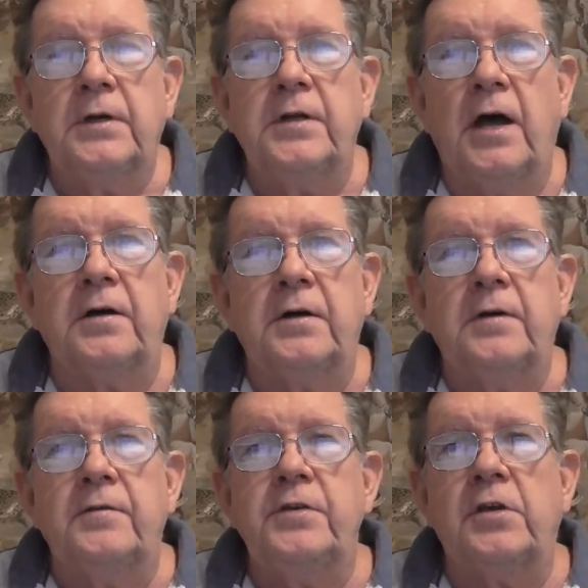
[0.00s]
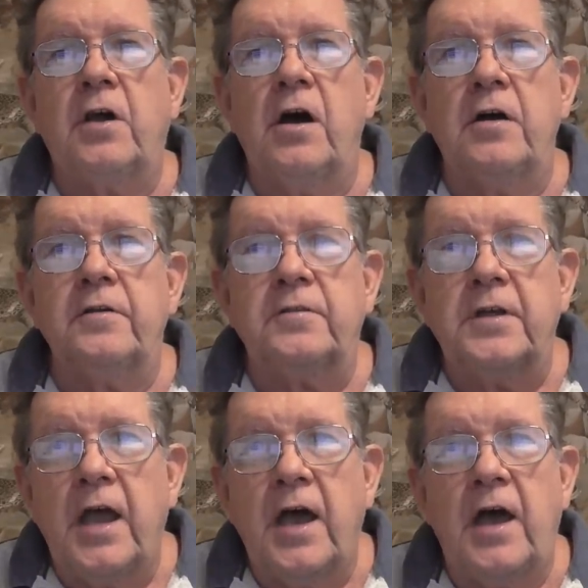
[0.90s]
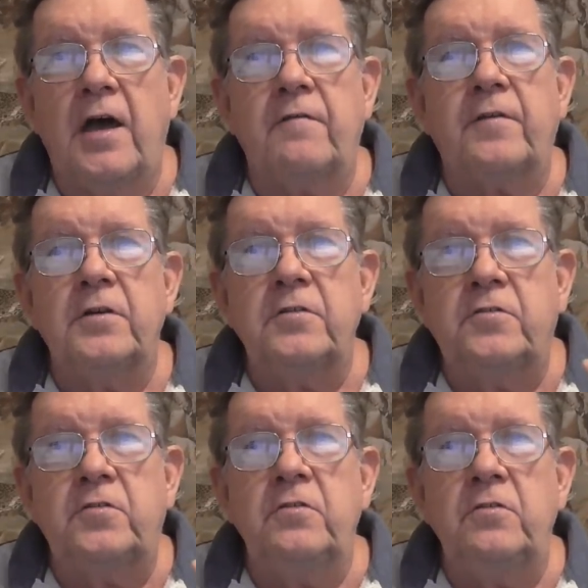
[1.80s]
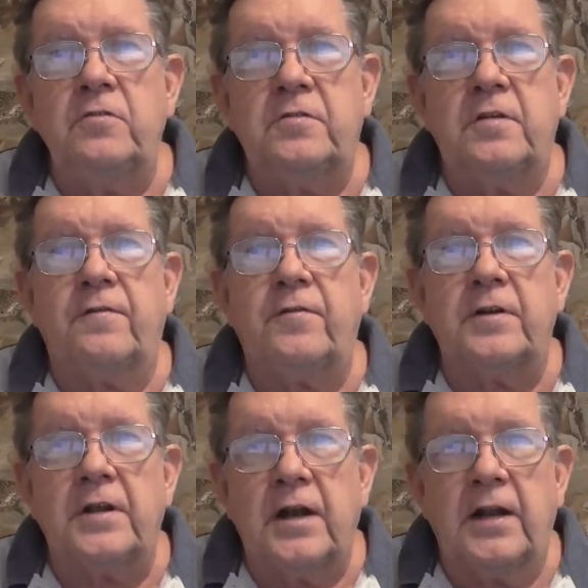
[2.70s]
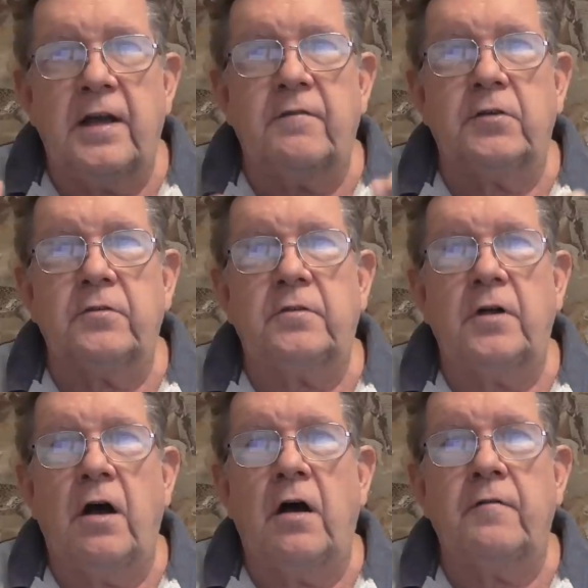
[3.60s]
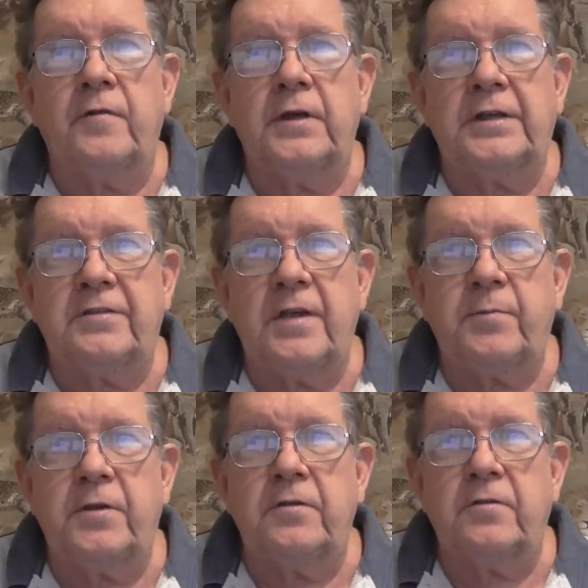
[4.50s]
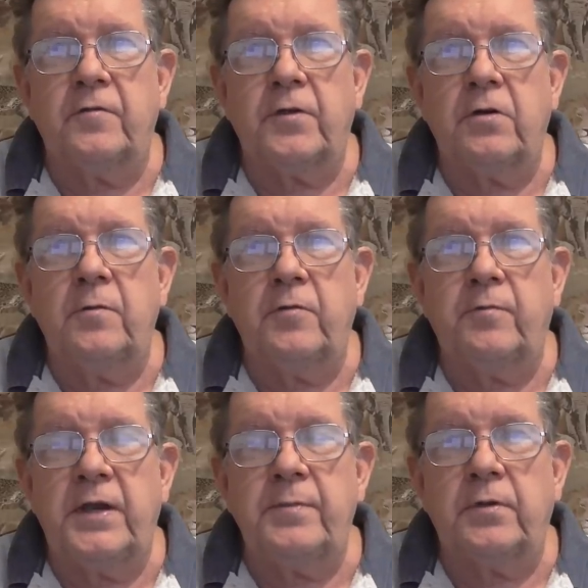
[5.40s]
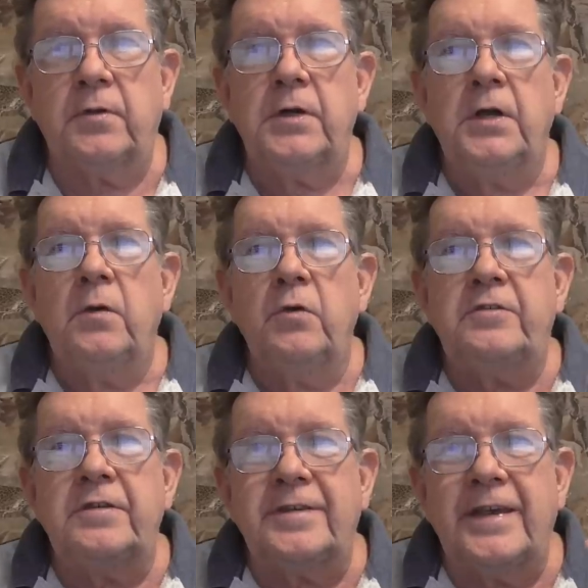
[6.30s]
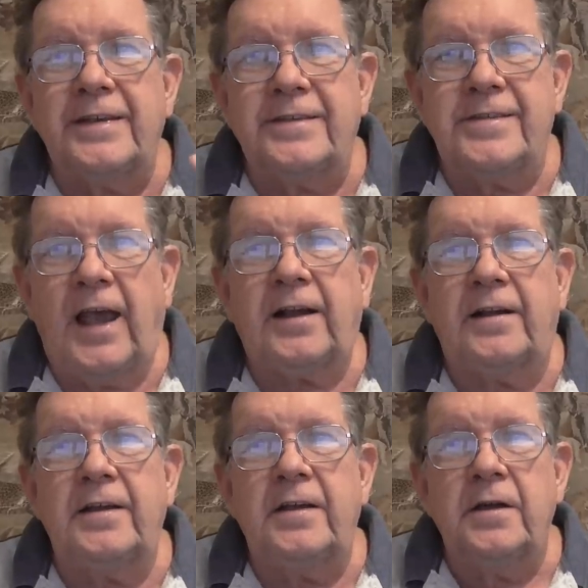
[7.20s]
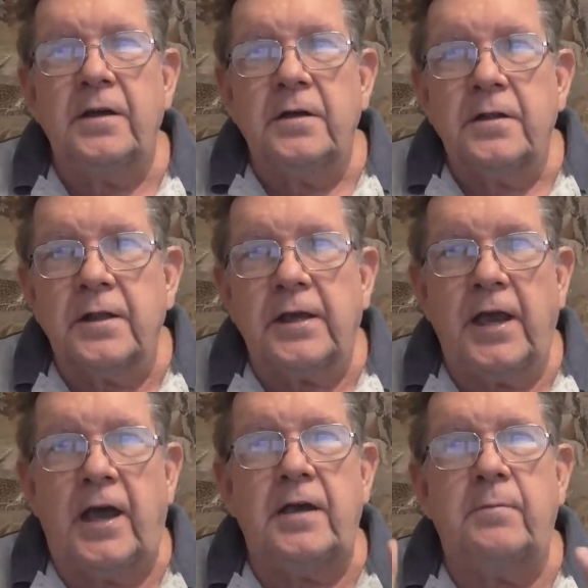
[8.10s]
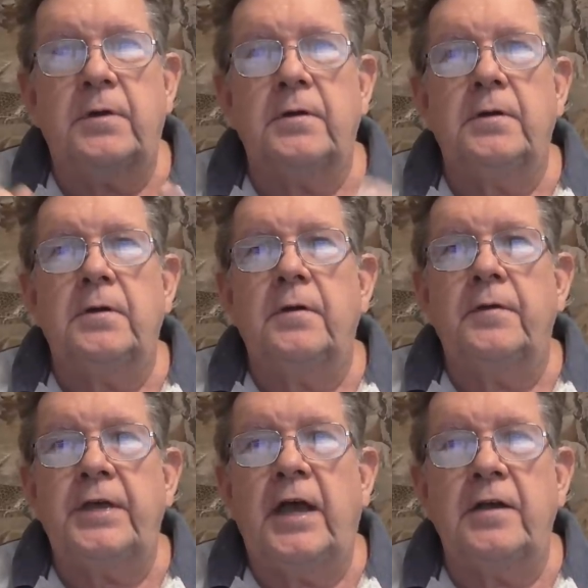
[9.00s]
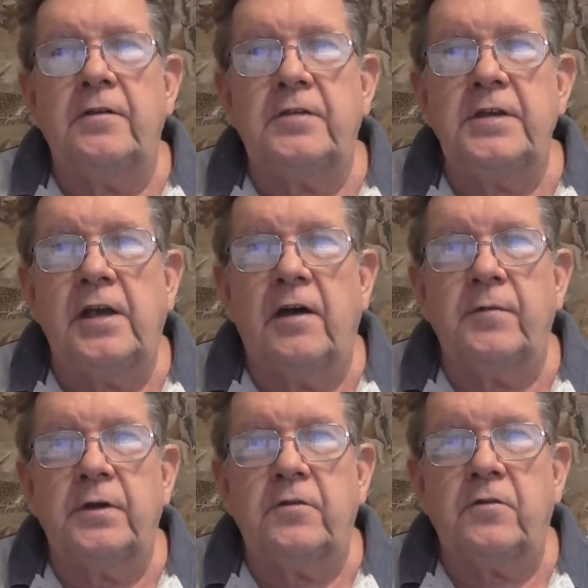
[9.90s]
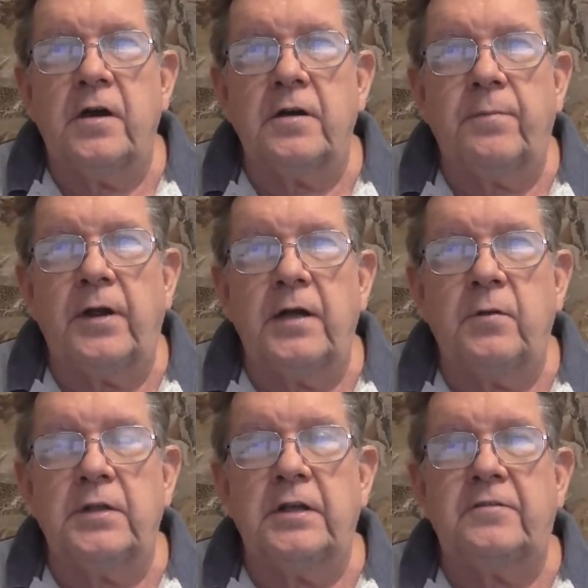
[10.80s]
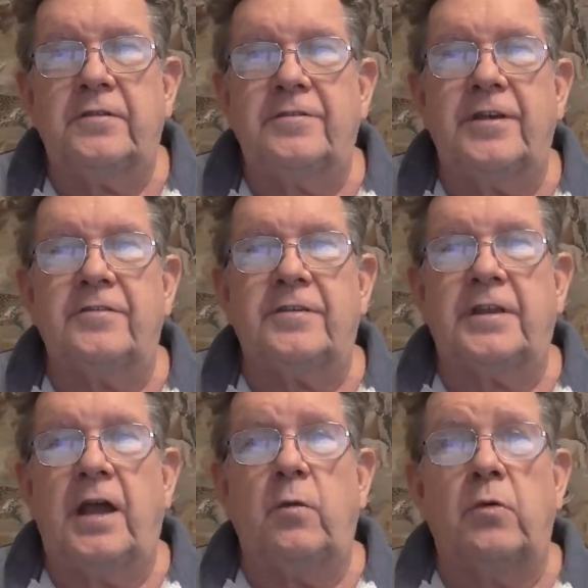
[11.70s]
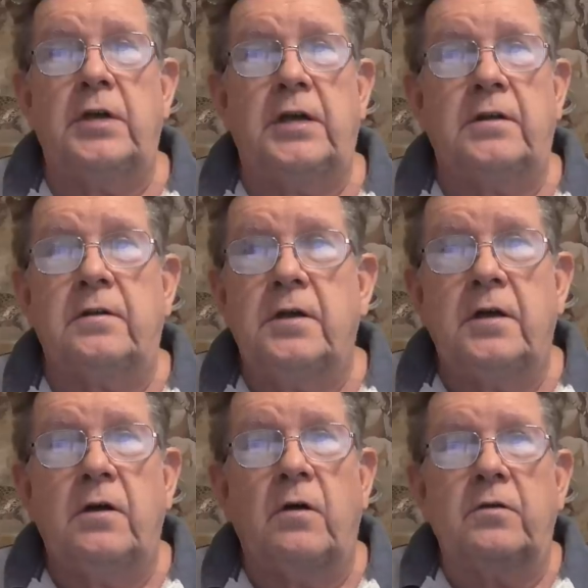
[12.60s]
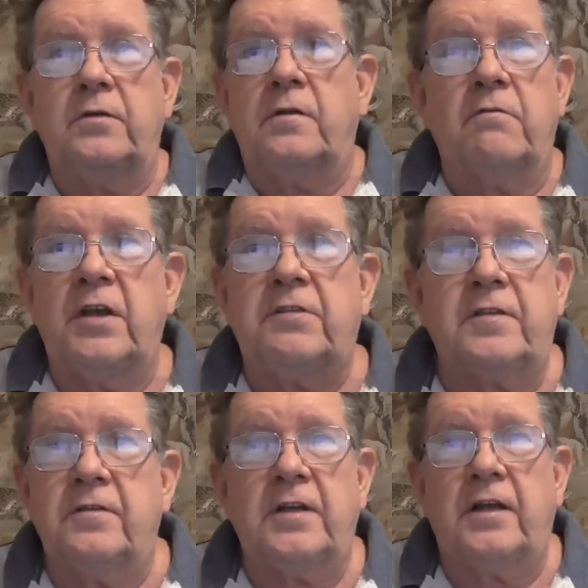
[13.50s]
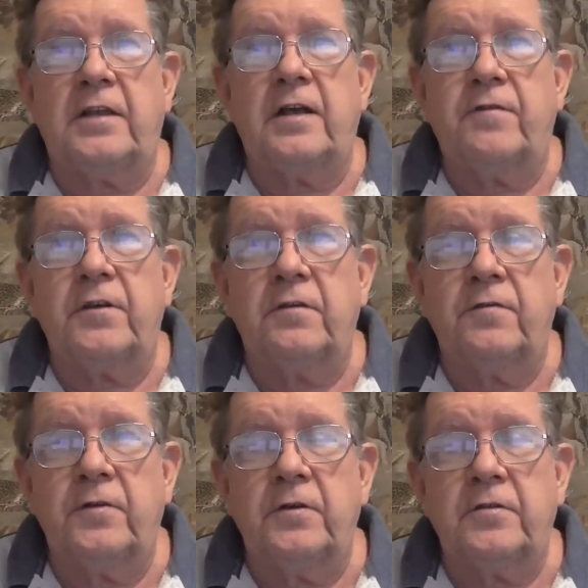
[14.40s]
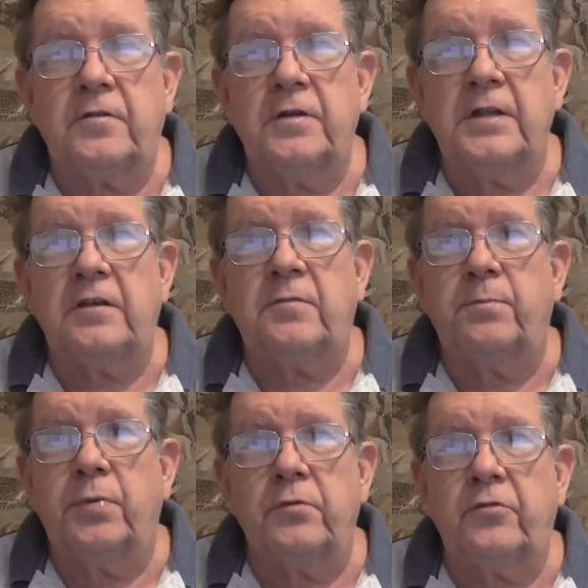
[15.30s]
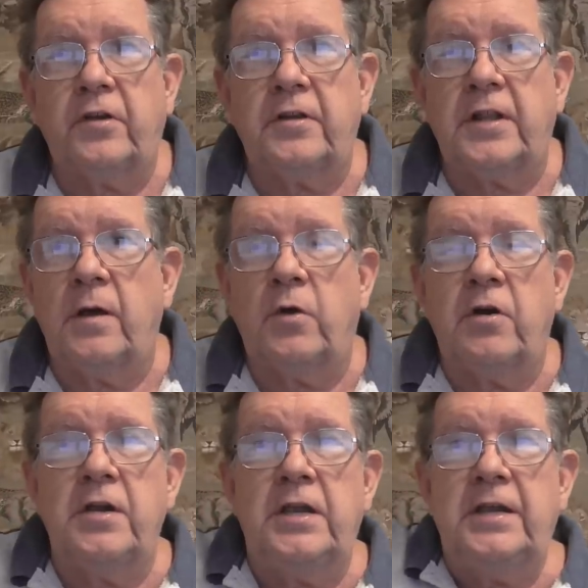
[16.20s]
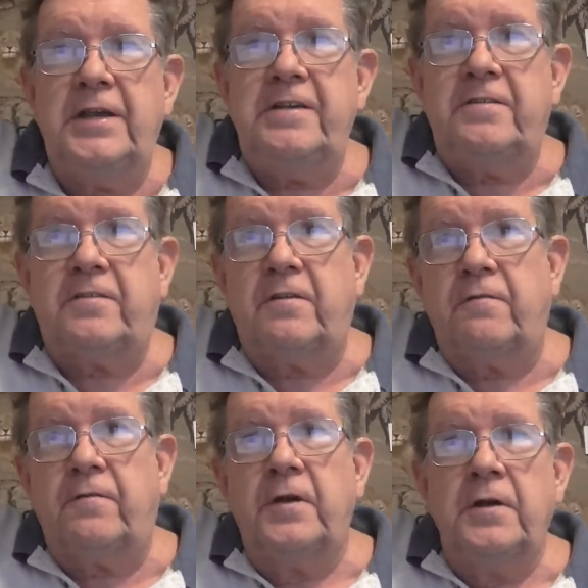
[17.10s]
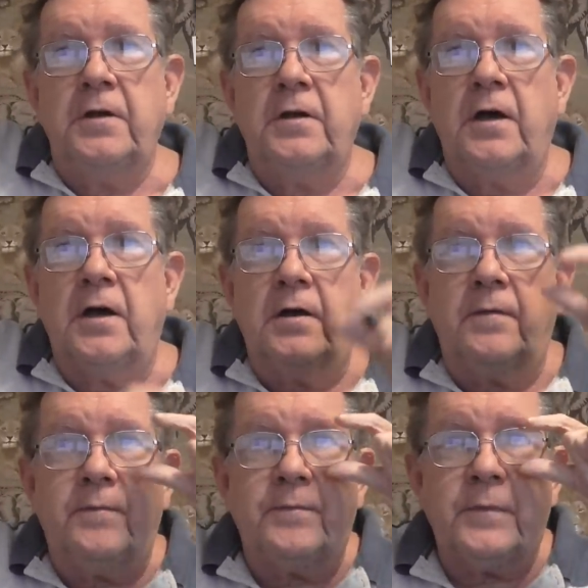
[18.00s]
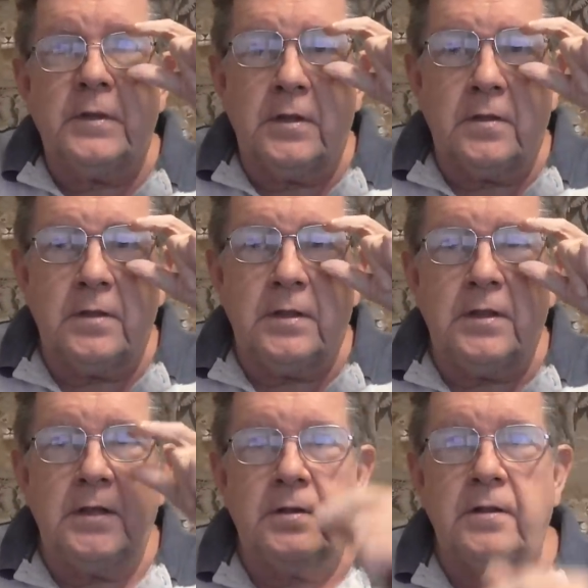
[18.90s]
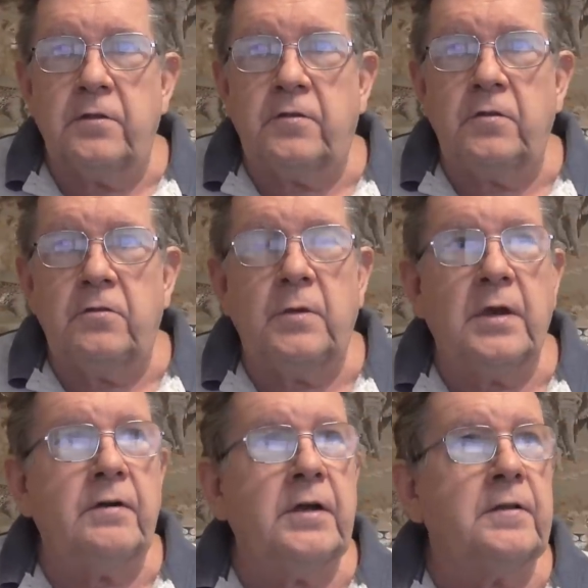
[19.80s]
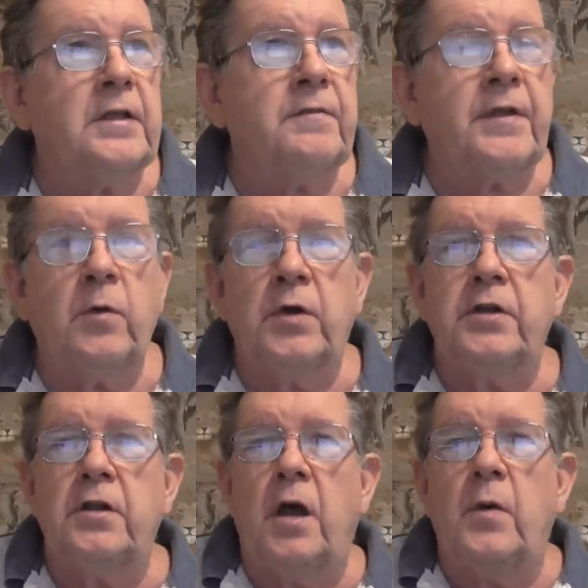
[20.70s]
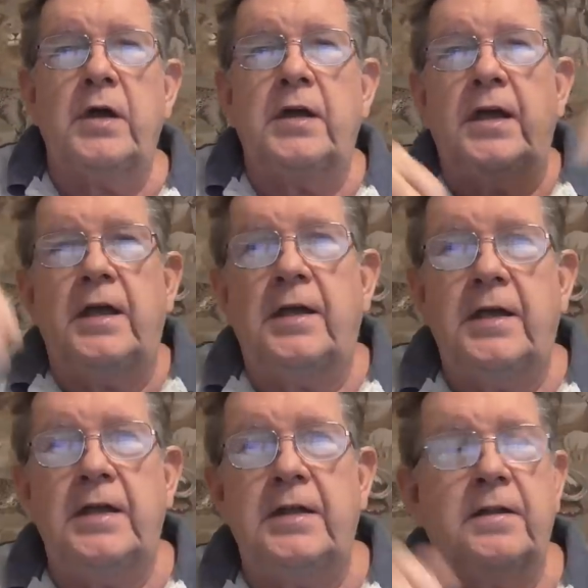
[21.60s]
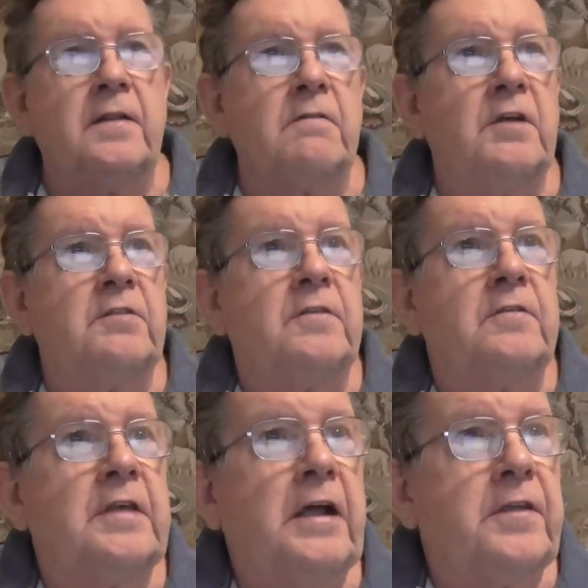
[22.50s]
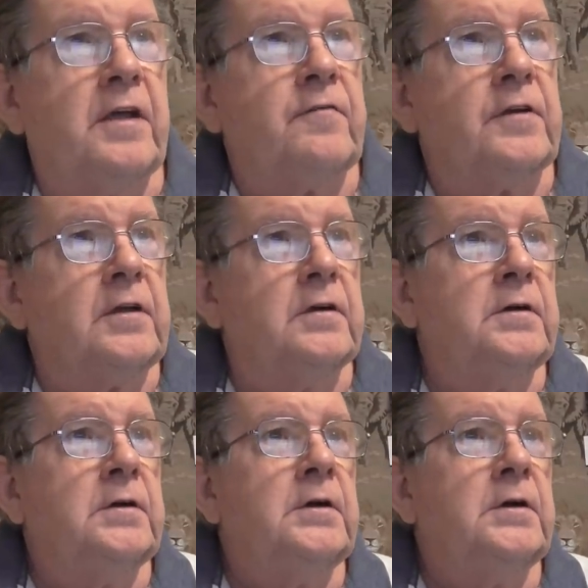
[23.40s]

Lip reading: Now, you can't have two different levels of acceptance of a group of people, which is exactly the game the ANC government is trying to play when they suggest that they were in the rest of South Africa first. That's bullshit. They were only east of the Lesotho area. That they were nowhere in the rest of South Africa.